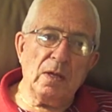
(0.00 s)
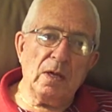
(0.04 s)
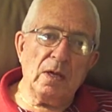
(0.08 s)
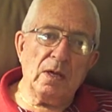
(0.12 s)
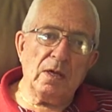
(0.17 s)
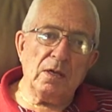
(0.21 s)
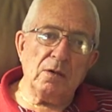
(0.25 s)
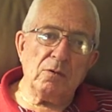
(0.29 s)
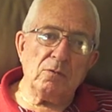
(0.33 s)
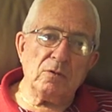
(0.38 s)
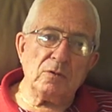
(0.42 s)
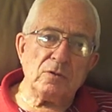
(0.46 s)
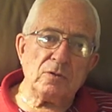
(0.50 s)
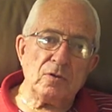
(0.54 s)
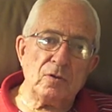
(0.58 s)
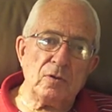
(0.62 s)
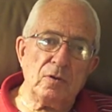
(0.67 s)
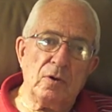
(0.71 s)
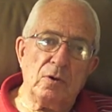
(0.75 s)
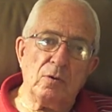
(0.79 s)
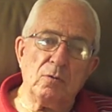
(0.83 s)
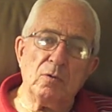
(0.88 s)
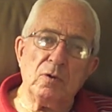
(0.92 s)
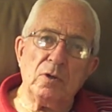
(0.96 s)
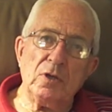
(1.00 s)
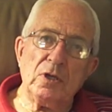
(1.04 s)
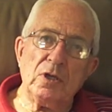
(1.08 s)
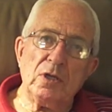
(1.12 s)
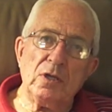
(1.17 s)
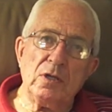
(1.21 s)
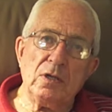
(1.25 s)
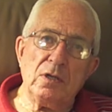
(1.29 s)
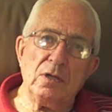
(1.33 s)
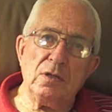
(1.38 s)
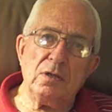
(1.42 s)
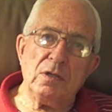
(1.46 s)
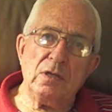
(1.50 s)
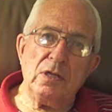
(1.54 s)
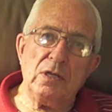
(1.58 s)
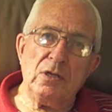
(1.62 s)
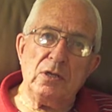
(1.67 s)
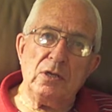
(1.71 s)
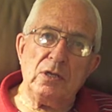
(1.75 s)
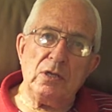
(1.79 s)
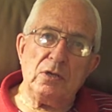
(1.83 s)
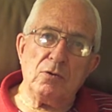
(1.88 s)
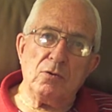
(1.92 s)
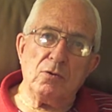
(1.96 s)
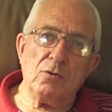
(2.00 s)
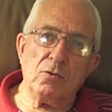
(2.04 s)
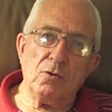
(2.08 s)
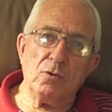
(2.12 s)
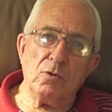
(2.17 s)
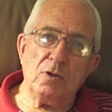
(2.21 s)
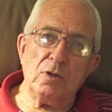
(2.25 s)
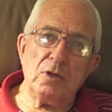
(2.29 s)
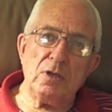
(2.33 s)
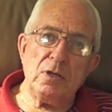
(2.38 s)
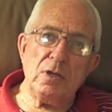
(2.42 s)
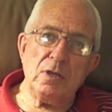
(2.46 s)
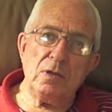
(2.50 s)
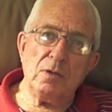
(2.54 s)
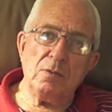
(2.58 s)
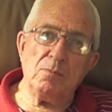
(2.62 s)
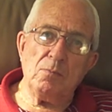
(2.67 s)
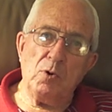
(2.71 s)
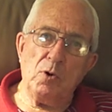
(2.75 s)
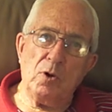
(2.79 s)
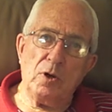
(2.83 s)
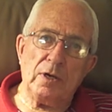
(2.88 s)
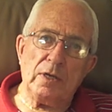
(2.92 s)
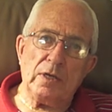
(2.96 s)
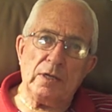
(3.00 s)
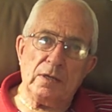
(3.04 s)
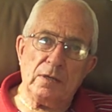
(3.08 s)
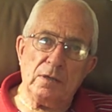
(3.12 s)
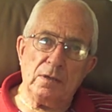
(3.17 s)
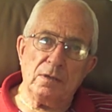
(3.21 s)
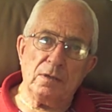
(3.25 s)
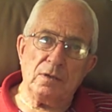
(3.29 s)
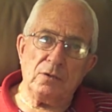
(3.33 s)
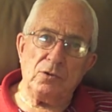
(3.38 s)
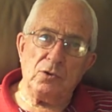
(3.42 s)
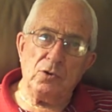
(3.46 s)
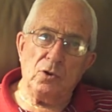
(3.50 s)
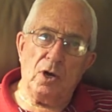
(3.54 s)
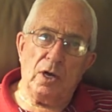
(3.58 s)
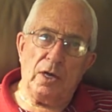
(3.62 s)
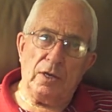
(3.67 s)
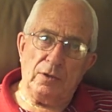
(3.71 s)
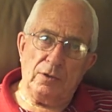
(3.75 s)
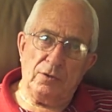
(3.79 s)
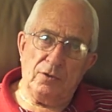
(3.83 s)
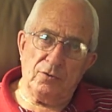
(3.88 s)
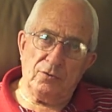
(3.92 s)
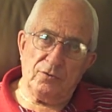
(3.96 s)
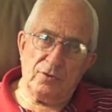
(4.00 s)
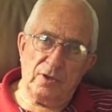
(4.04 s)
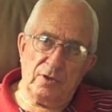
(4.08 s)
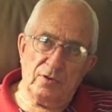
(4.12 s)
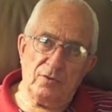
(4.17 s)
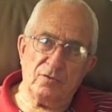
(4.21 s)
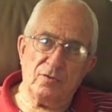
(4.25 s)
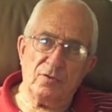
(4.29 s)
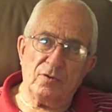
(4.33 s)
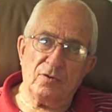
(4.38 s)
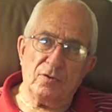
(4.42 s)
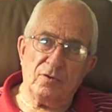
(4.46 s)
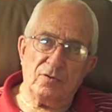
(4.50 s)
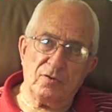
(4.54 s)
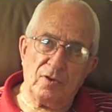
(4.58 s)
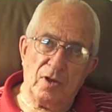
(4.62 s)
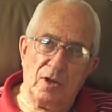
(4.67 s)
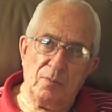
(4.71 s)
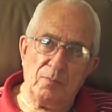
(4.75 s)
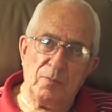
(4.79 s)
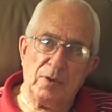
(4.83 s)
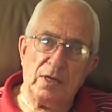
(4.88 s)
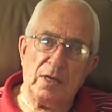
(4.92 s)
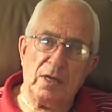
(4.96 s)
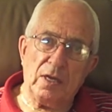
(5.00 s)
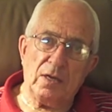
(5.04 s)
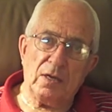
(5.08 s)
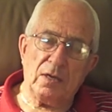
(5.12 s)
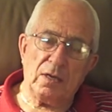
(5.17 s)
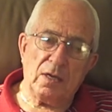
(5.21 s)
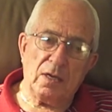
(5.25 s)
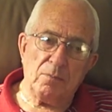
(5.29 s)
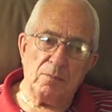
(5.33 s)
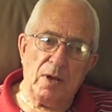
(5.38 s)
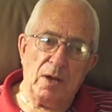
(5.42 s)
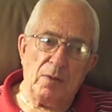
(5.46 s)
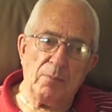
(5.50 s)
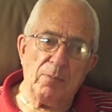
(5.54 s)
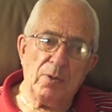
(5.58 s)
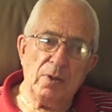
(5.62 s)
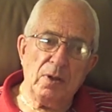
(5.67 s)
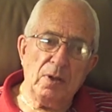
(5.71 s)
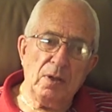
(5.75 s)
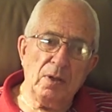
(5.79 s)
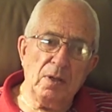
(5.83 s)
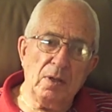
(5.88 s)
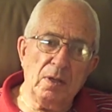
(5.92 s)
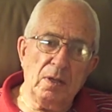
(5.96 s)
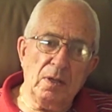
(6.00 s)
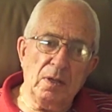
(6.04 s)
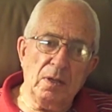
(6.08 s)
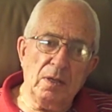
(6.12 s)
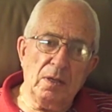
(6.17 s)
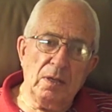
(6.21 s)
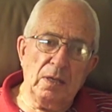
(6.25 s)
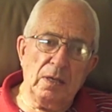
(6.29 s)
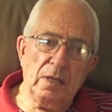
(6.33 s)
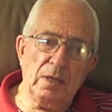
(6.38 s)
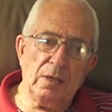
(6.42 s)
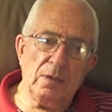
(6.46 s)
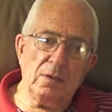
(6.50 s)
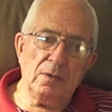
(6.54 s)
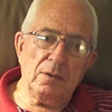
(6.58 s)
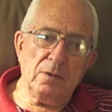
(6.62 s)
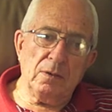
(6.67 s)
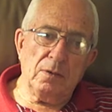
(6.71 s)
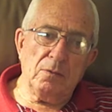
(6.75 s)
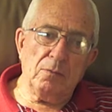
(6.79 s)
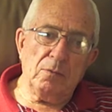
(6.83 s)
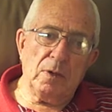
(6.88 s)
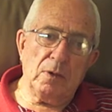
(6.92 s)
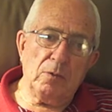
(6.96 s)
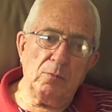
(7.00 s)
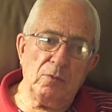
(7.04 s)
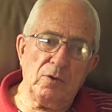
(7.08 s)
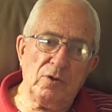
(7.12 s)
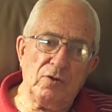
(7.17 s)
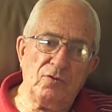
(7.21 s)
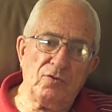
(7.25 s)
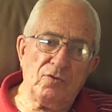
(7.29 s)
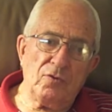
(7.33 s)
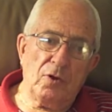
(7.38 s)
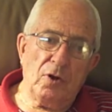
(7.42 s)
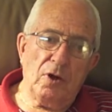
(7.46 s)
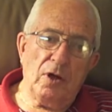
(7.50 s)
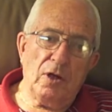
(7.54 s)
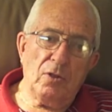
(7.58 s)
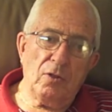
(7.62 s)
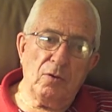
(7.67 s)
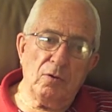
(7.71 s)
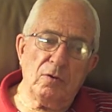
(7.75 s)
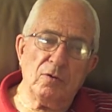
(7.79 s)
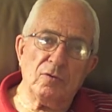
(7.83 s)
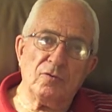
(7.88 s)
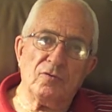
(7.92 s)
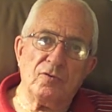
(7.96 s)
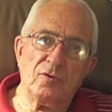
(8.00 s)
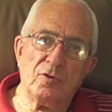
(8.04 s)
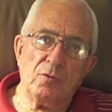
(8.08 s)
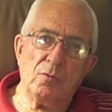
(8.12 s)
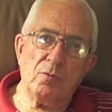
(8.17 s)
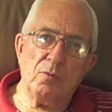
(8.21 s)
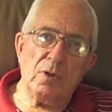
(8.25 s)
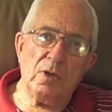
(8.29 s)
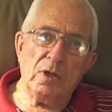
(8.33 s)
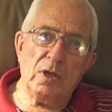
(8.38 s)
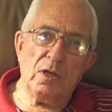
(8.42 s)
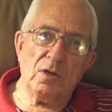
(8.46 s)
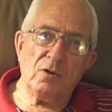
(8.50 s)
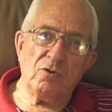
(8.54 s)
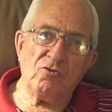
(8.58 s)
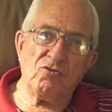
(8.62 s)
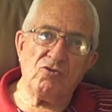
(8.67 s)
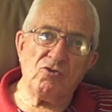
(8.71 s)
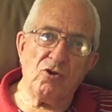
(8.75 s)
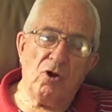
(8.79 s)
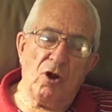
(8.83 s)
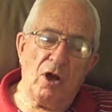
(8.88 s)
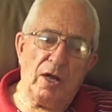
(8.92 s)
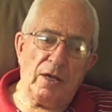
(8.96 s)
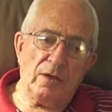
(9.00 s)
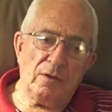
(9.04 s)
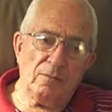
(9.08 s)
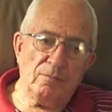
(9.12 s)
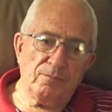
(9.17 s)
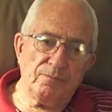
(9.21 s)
it was only in the early morning, dawn, just as the sun began to come up. And when we saw those that we had shot,